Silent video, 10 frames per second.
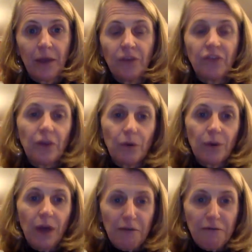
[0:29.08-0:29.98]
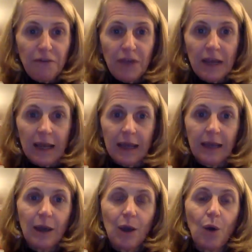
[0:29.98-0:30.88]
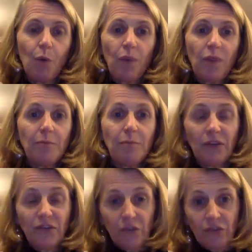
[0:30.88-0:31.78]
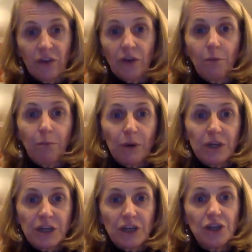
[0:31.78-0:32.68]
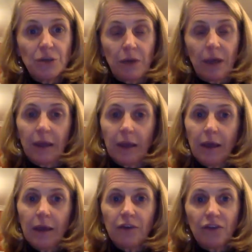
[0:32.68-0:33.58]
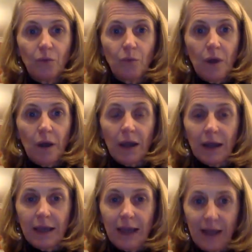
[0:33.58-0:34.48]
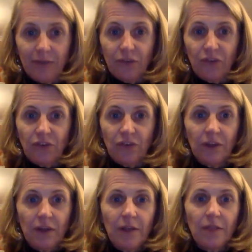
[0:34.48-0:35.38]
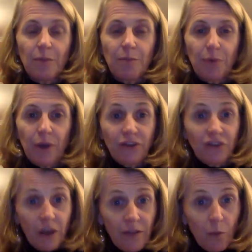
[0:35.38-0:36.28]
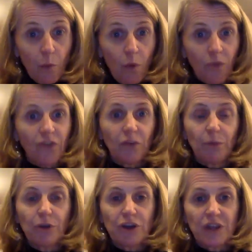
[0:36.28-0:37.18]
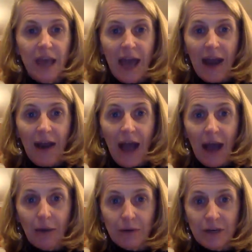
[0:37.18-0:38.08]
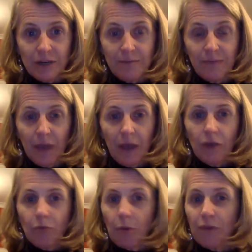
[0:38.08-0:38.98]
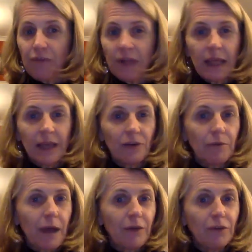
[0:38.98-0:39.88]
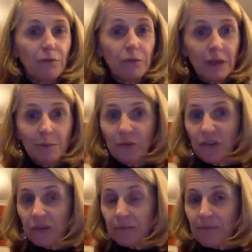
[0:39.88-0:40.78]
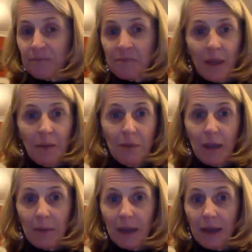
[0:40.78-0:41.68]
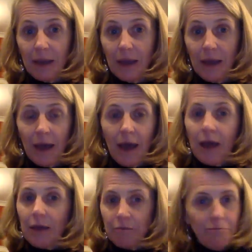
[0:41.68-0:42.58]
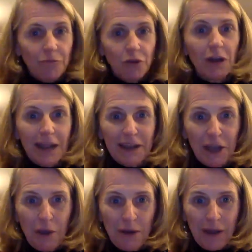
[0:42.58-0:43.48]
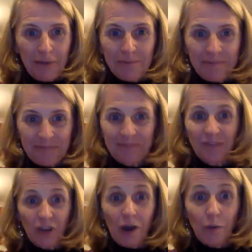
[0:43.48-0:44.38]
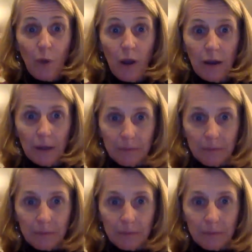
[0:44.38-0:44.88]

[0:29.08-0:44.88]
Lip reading: So you're now feeling what the muscles in your body are doing to work against the pressure that wants to push the air out. Probably feeling it around your ribs. Maybe you could let it go now. It's hard work.